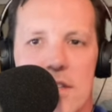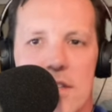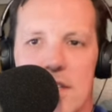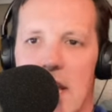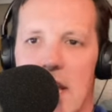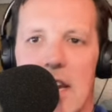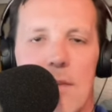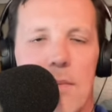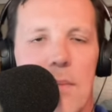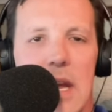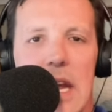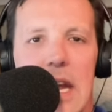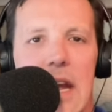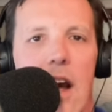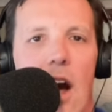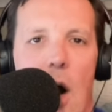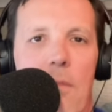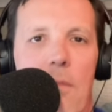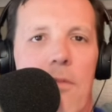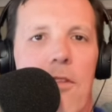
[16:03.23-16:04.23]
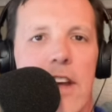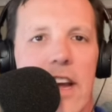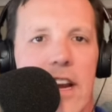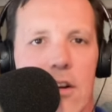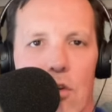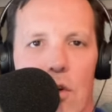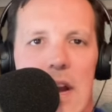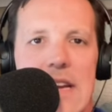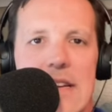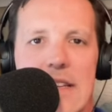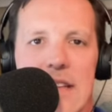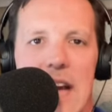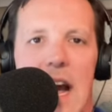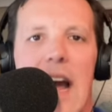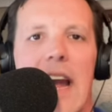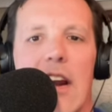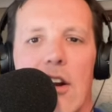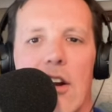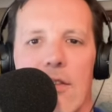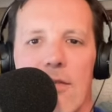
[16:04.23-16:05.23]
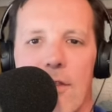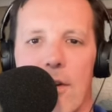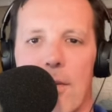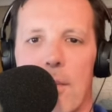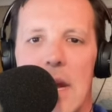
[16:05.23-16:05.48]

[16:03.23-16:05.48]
is going to be hopefully a great Tiger for